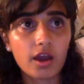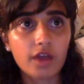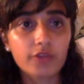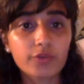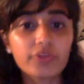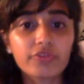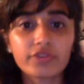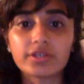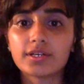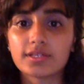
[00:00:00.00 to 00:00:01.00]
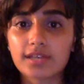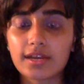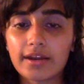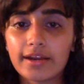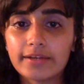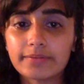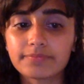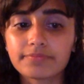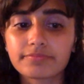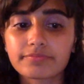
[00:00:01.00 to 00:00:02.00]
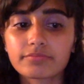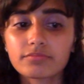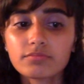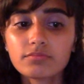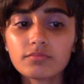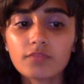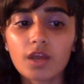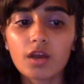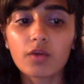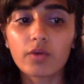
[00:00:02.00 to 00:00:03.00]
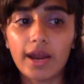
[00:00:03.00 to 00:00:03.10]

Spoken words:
There were 3 girls that night. What